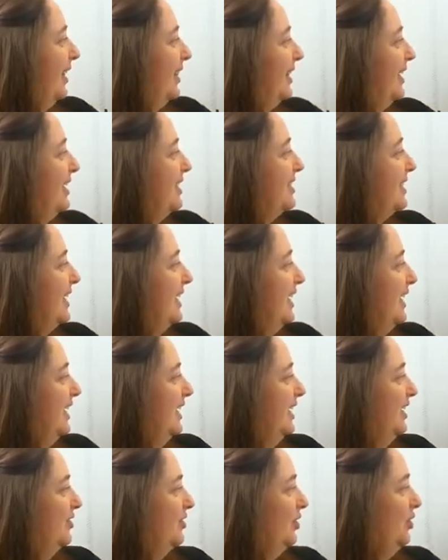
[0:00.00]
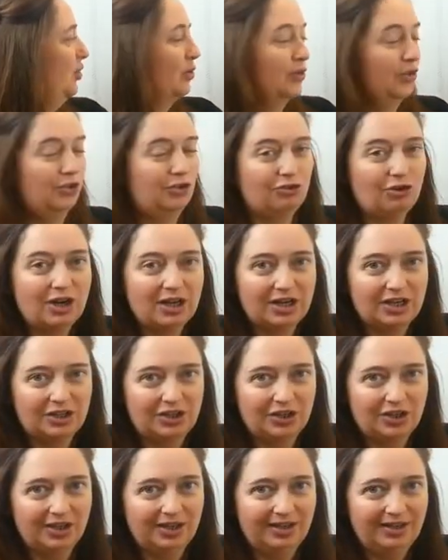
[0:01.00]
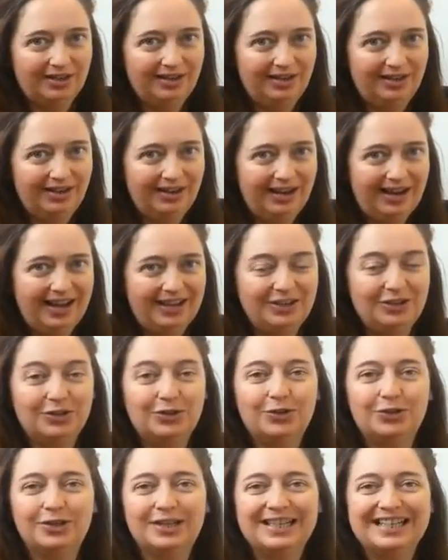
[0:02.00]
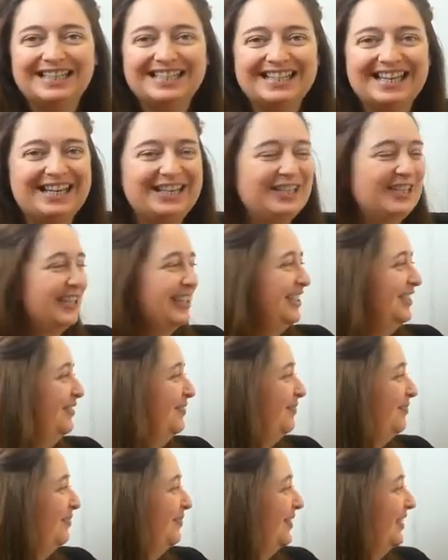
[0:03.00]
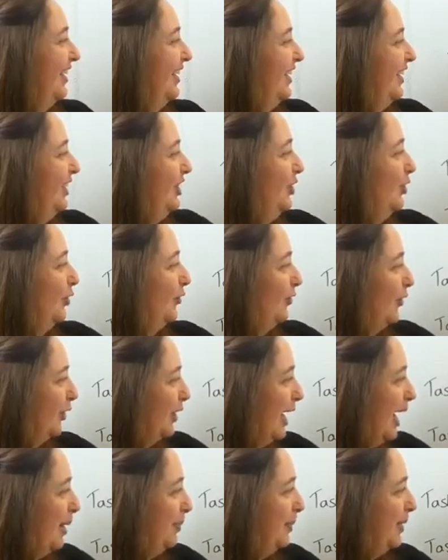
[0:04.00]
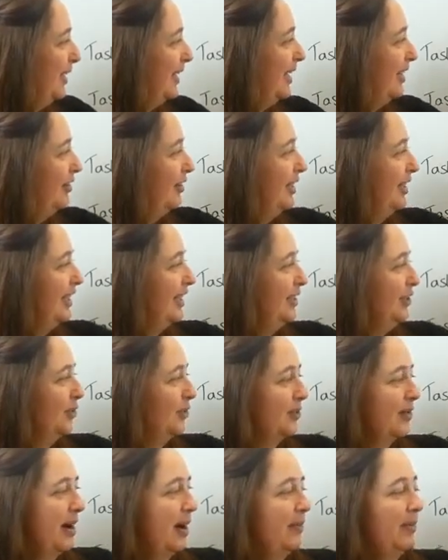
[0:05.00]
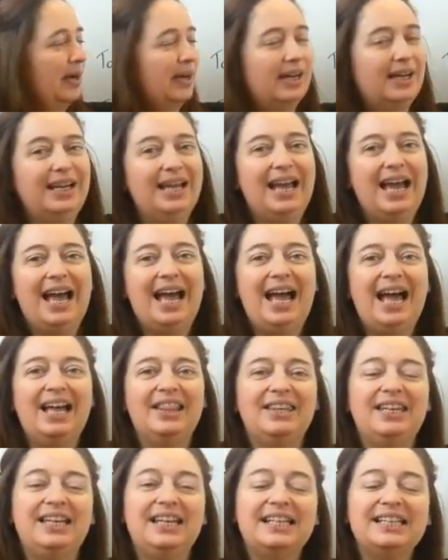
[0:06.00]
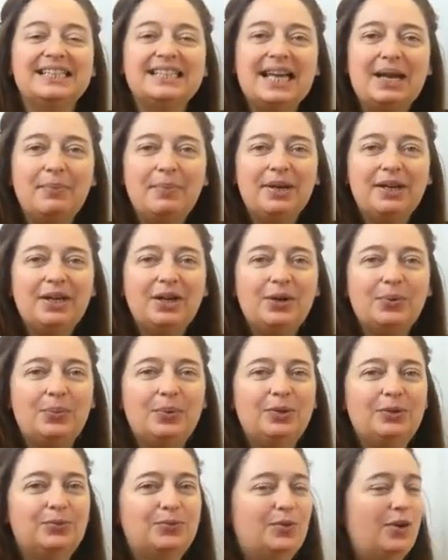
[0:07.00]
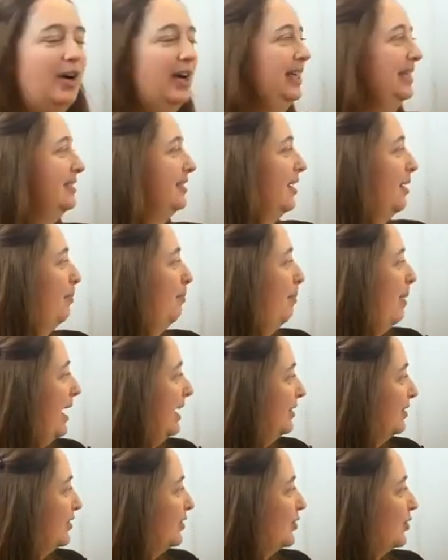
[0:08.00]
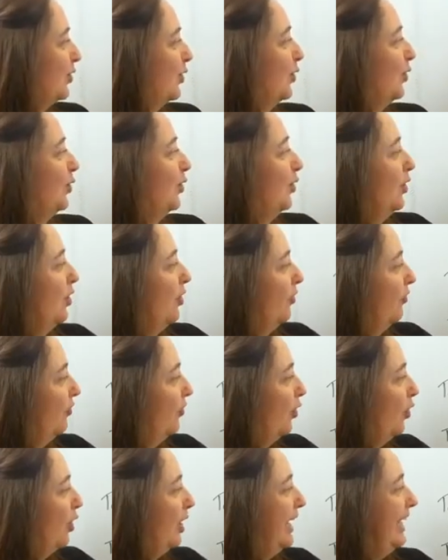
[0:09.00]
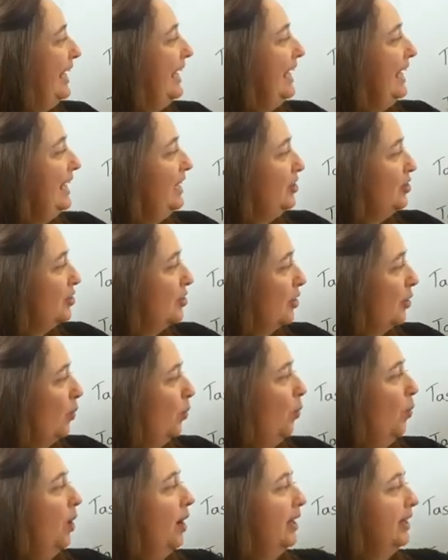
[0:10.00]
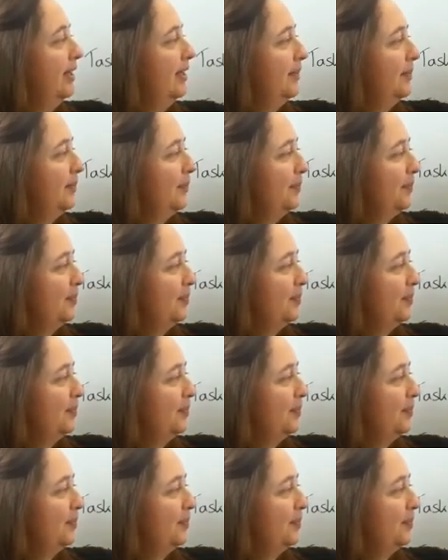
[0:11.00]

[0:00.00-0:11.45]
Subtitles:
This is your structure and your organisation, your vocabulary and your grammar. And the examiner will write a band score for each one.